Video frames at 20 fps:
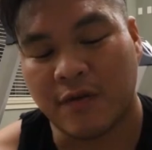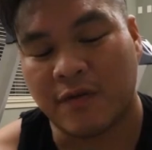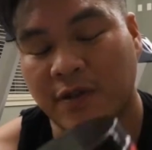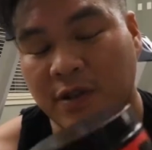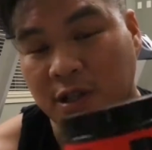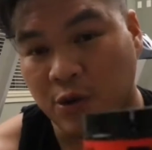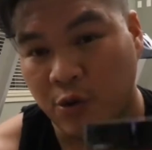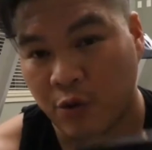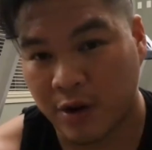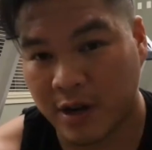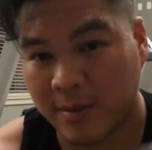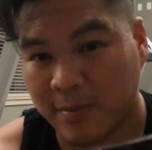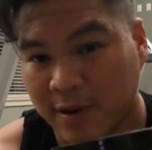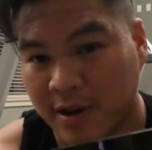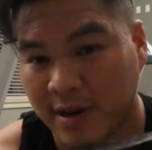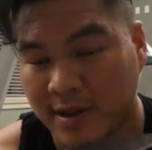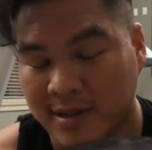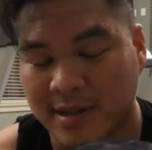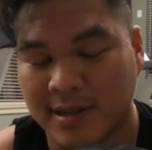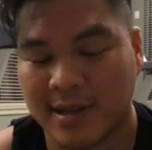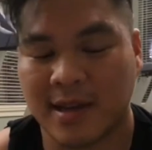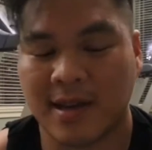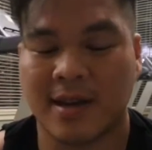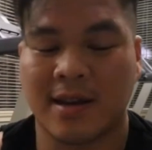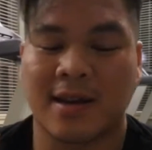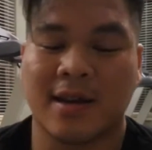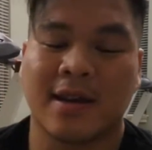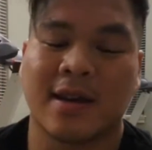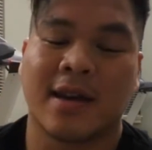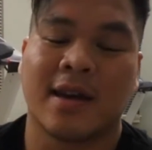for 20 bucks,
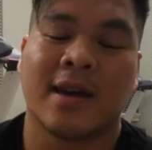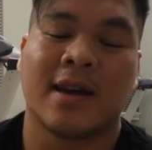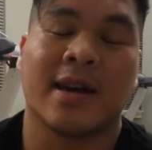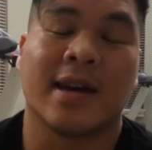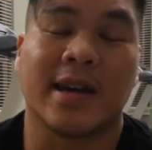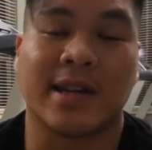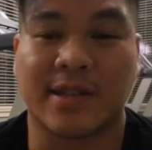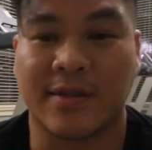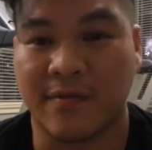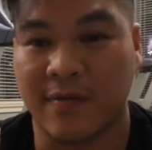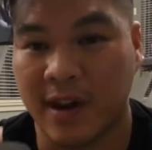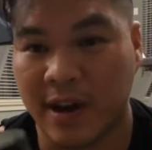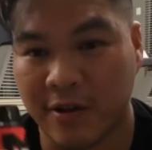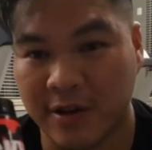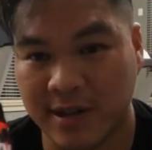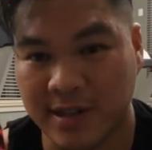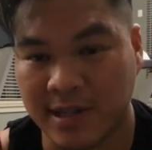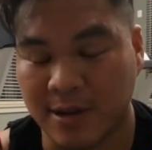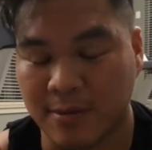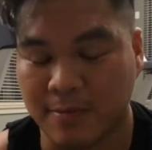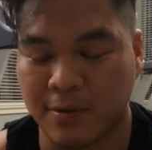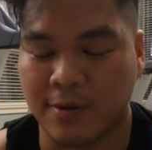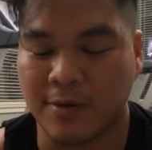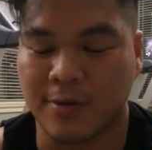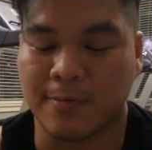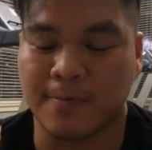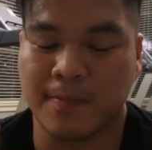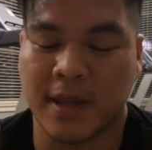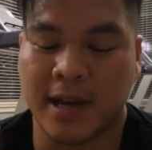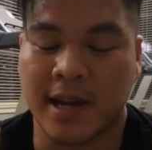it's very
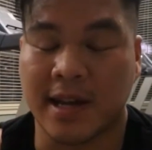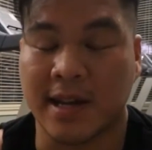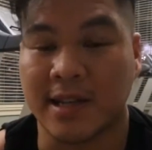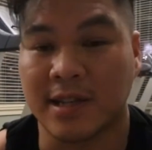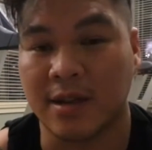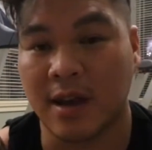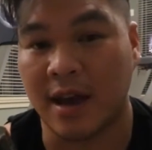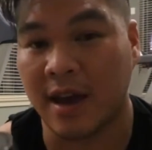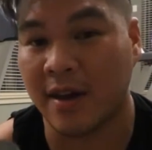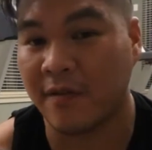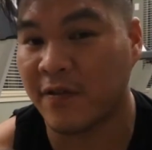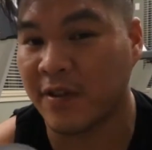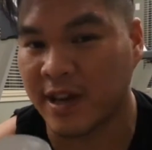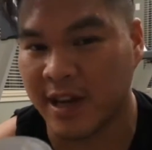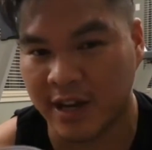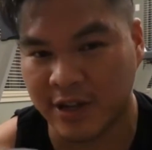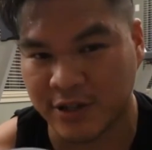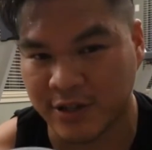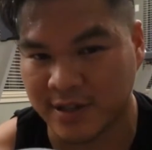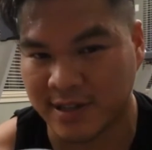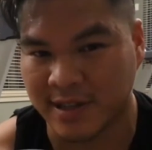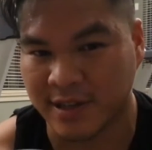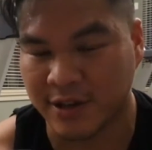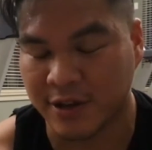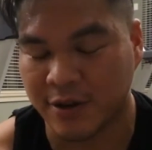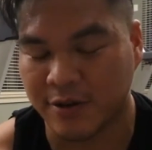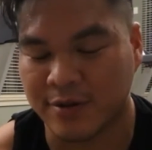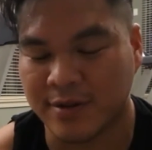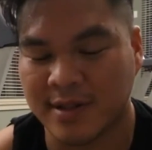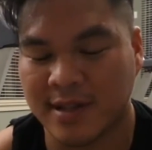simple and it's efficaciously
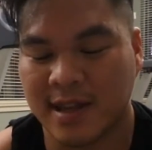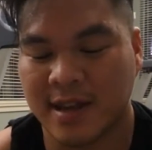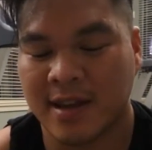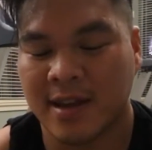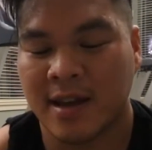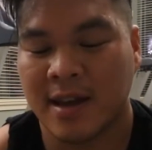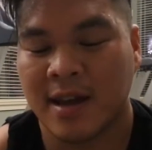dosed.